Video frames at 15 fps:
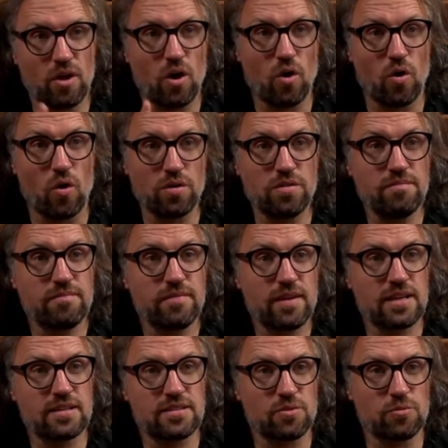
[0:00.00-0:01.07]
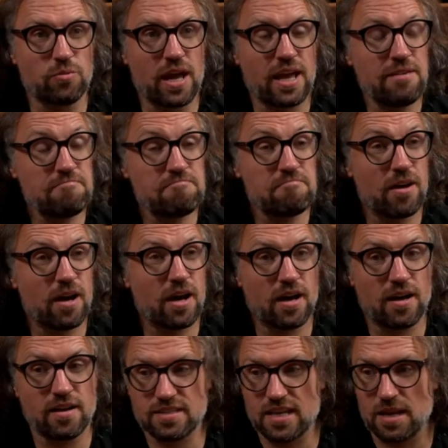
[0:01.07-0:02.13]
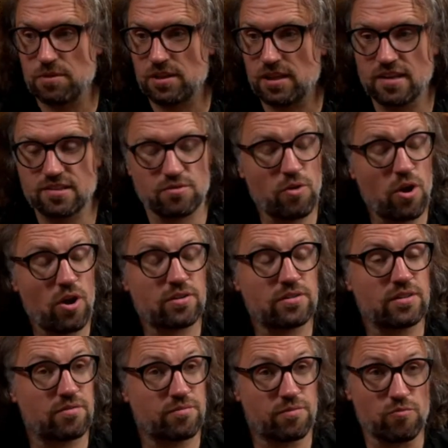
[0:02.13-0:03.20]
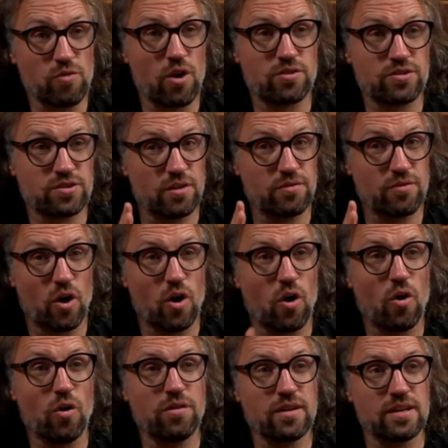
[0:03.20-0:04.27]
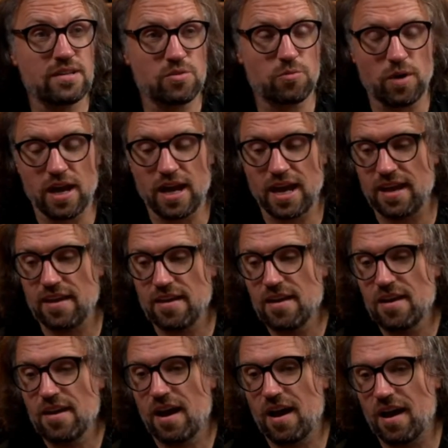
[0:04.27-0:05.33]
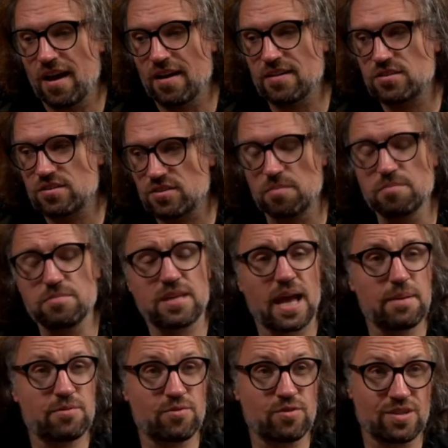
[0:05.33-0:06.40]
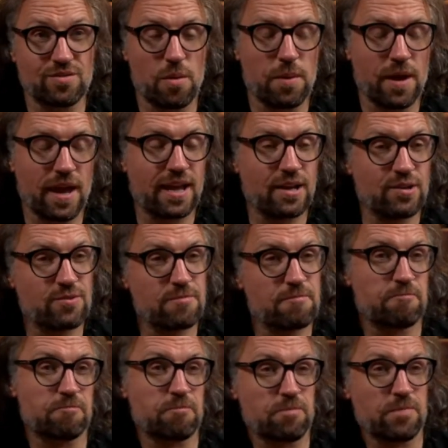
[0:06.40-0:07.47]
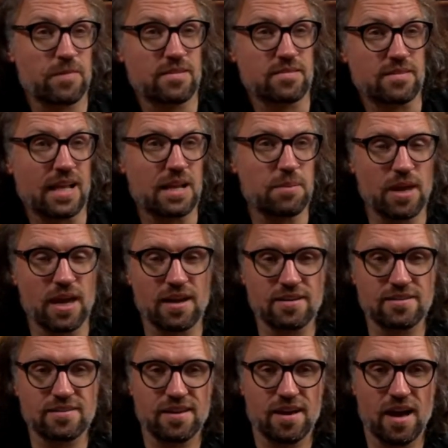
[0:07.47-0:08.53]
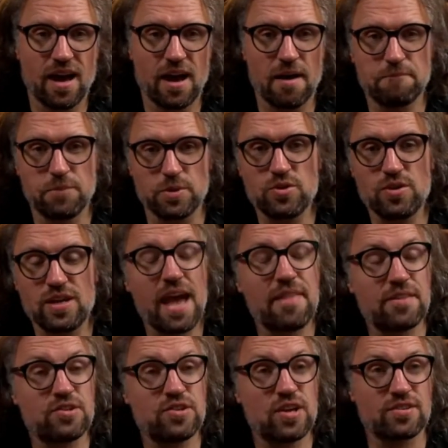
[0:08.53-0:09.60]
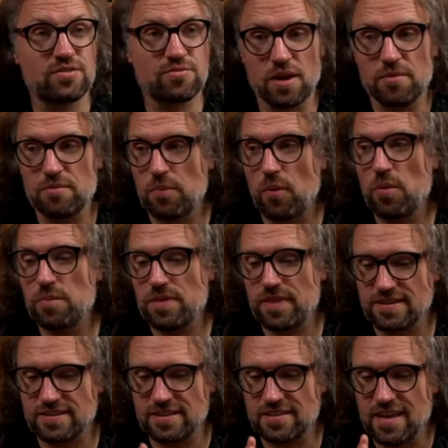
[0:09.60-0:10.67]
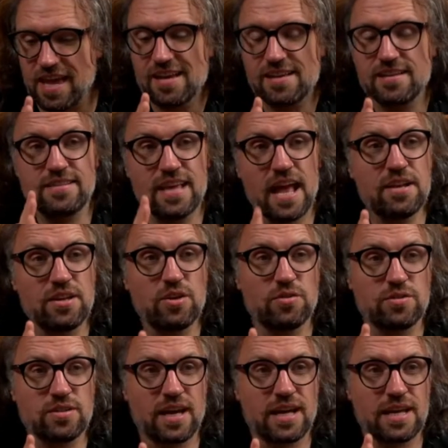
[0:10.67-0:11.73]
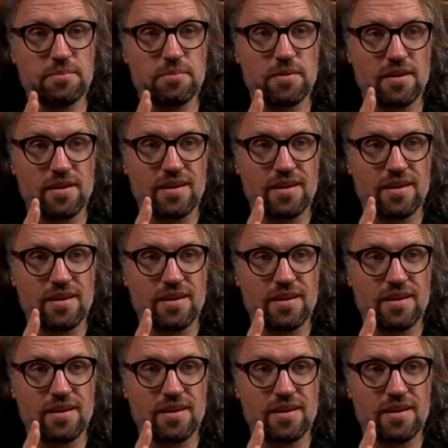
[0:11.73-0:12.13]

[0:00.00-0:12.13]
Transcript: on is the way. Same with classic rock. For rock stuff, on is the way. Sometimes for Jimmy Page, slightly behind. But you get the gist, right? The point with this is center your time